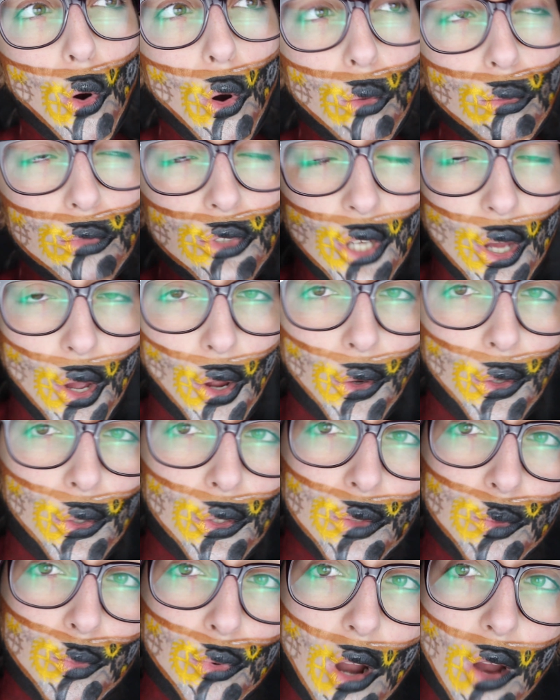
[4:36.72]
warm
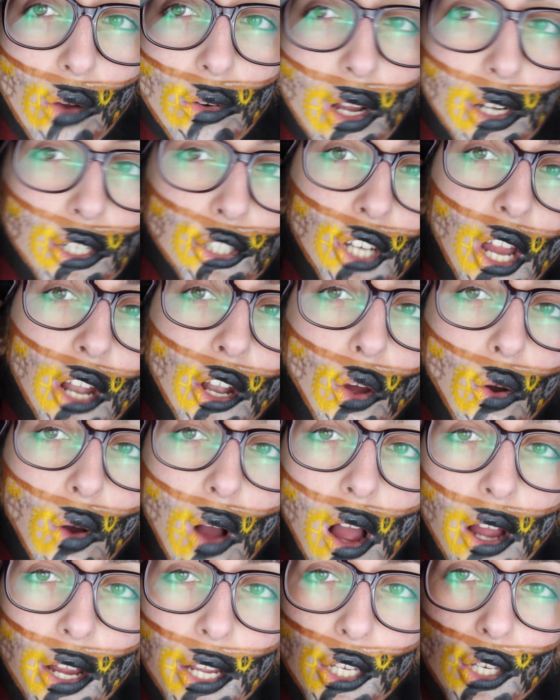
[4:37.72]
toned brown eyeshadow I